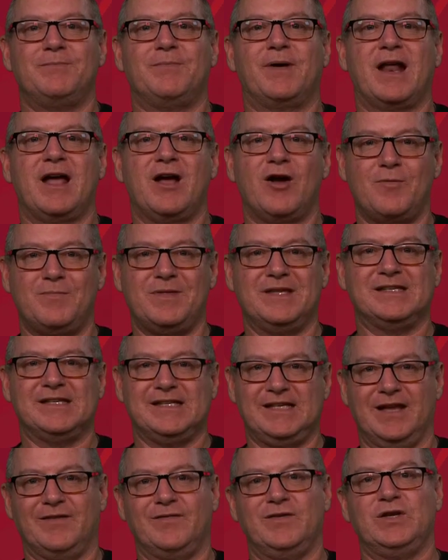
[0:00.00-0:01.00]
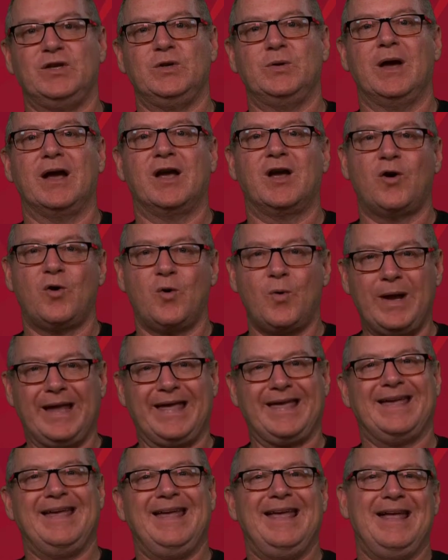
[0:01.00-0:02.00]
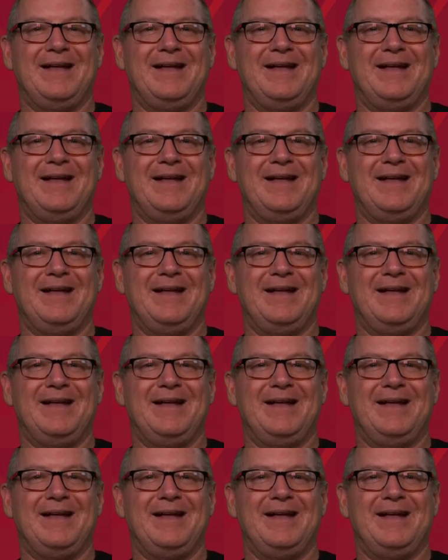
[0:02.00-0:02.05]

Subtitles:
but I hope this has given you a quick,